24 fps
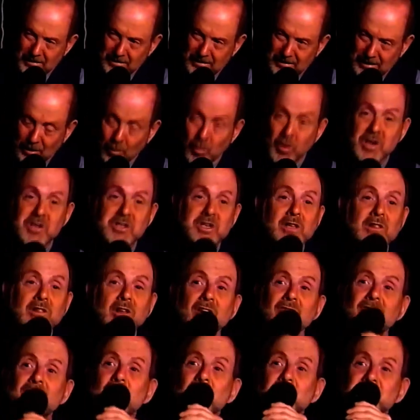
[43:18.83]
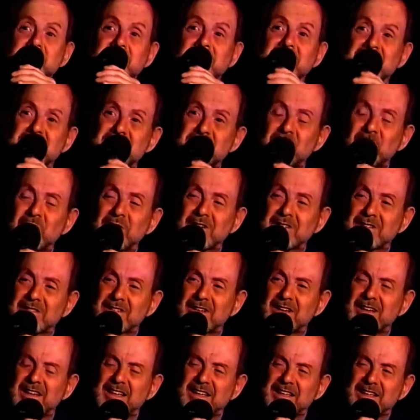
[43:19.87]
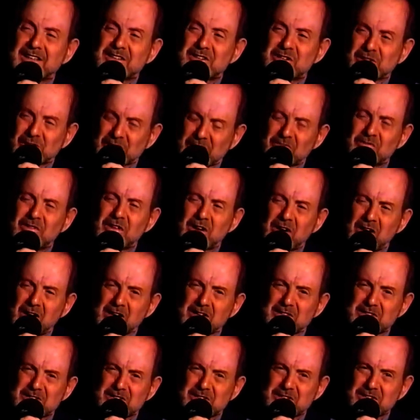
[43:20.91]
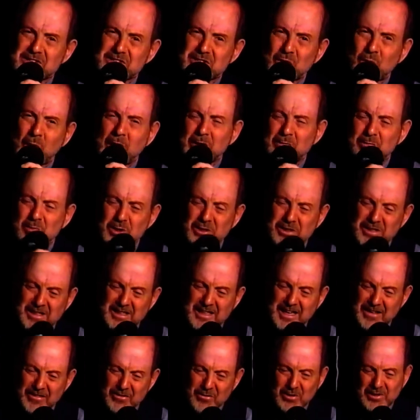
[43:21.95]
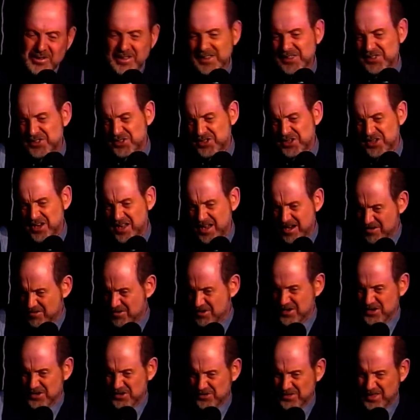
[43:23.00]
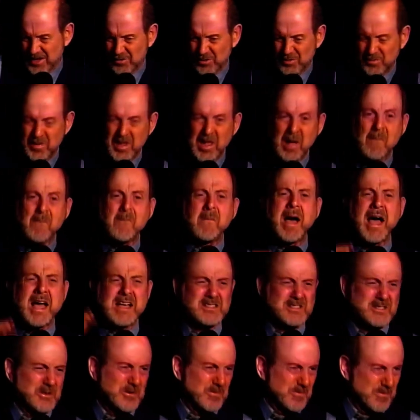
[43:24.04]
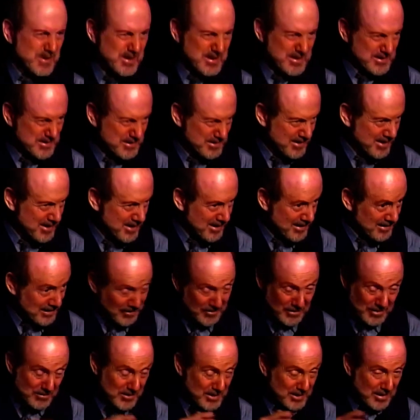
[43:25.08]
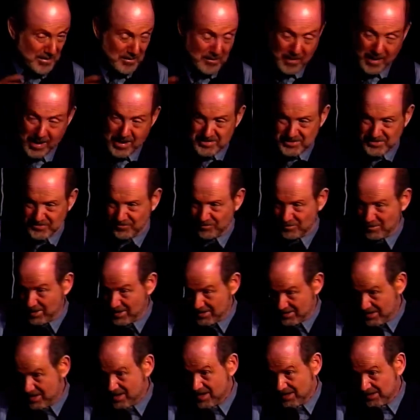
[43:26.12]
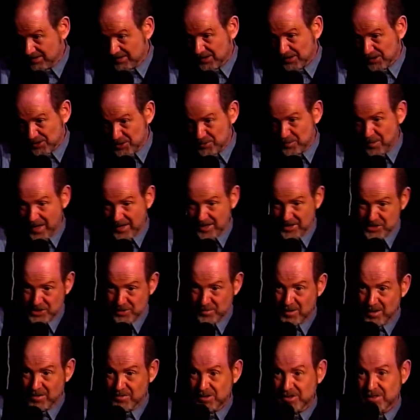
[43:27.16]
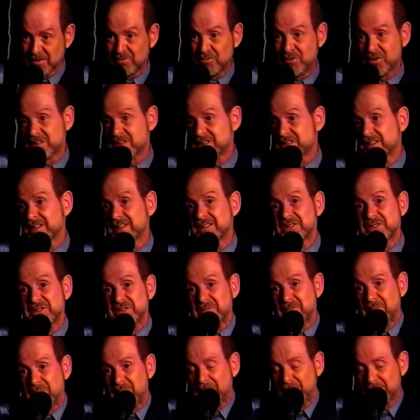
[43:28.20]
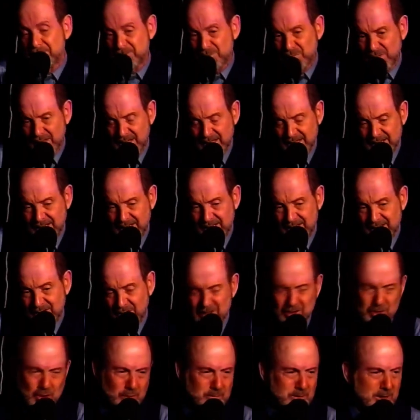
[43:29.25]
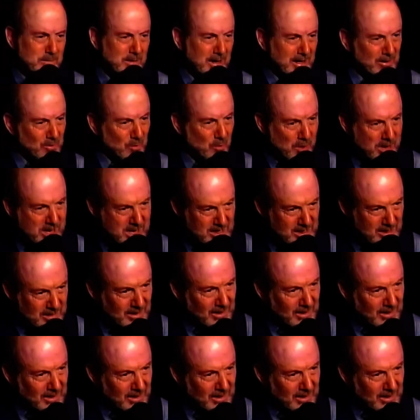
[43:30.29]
And what did she love most in this world? She loved the arts. So I put together a little scenario that would be a masterpiece. Nothing but the best for my little Spanish American princess. Well, it took me about a week and